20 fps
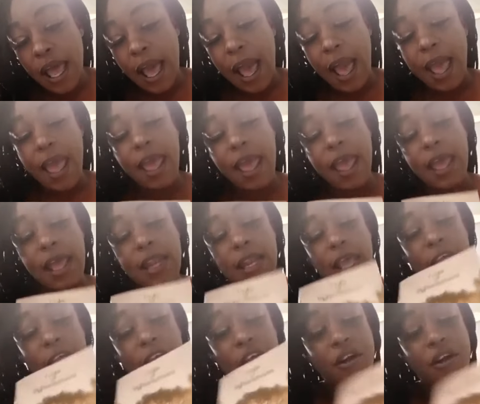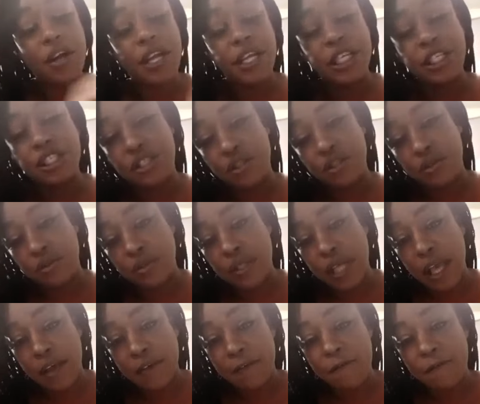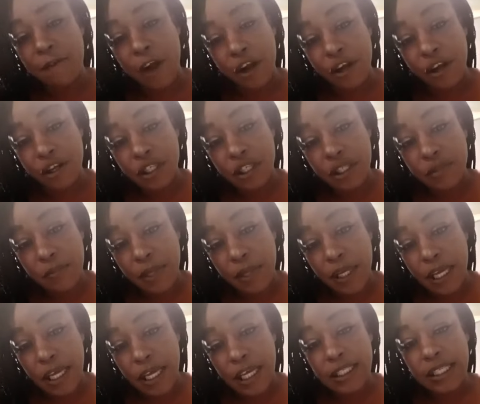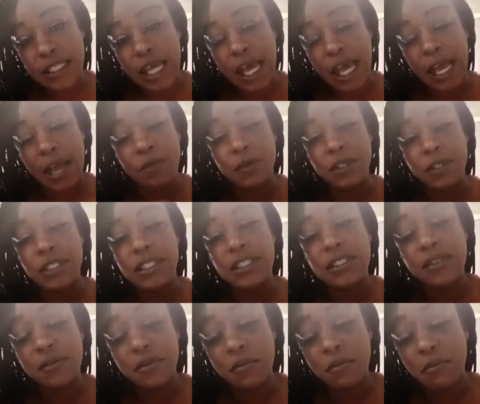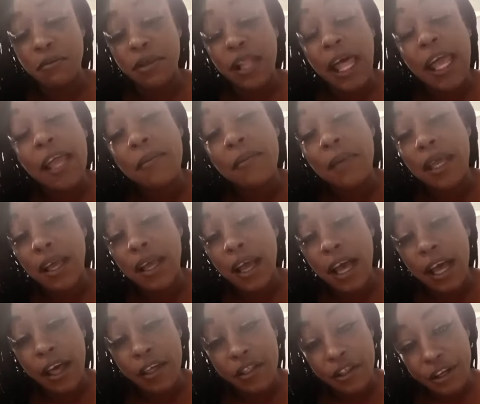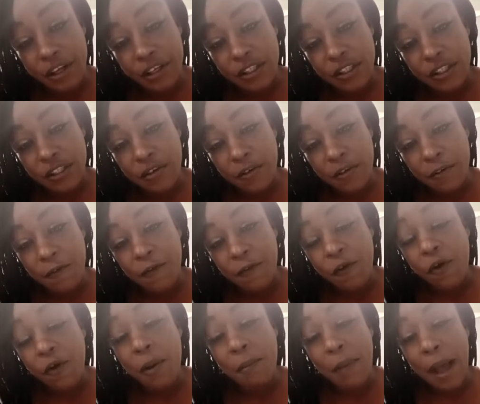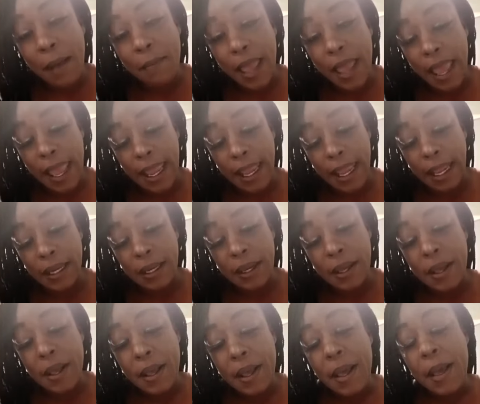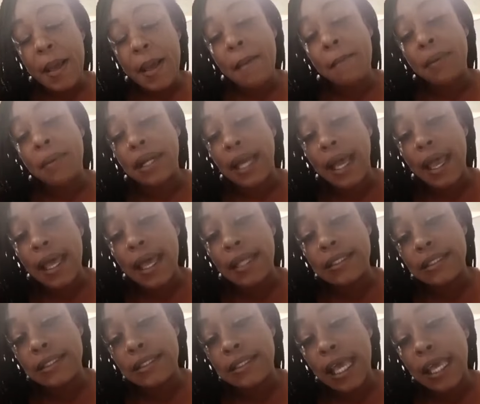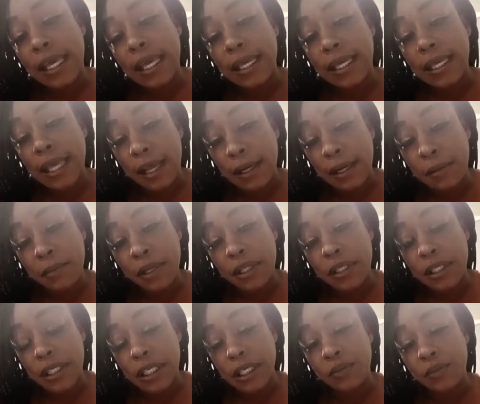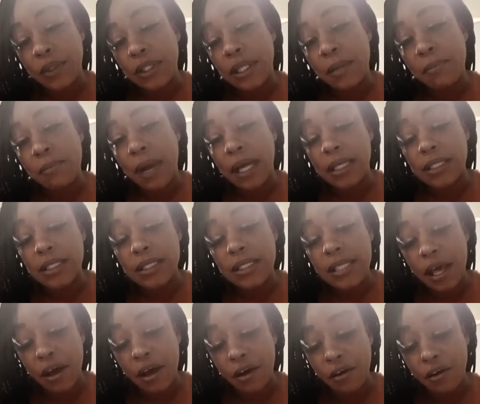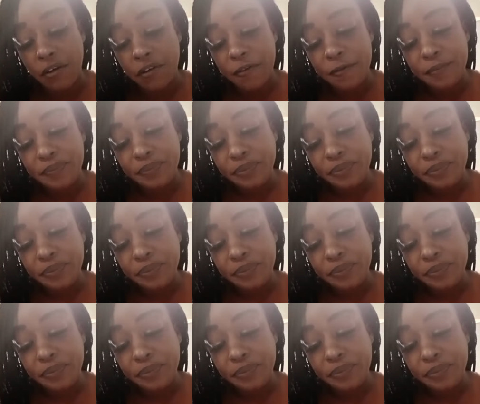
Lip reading: I had anger issues at first because I was blaming others for my pain, but I had to take accountability within myself.